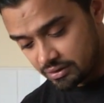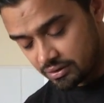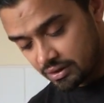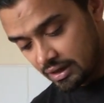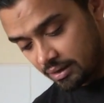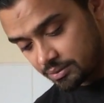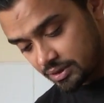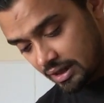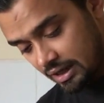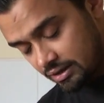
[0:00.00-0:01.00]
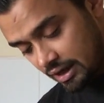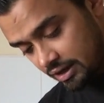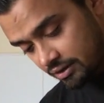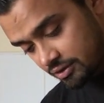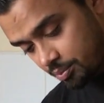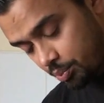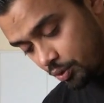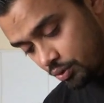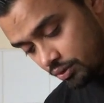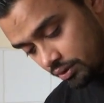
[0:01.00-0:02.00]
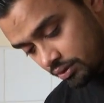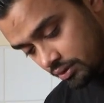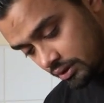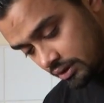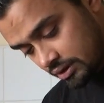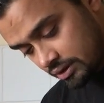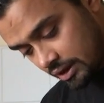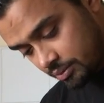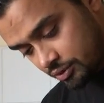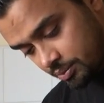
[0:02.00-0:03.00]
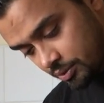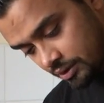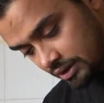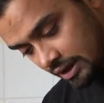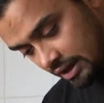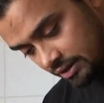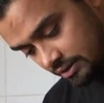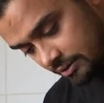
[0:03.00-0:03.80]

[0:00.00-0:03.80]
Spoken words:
So yeah, I'm just going to add like a tablespoon in there.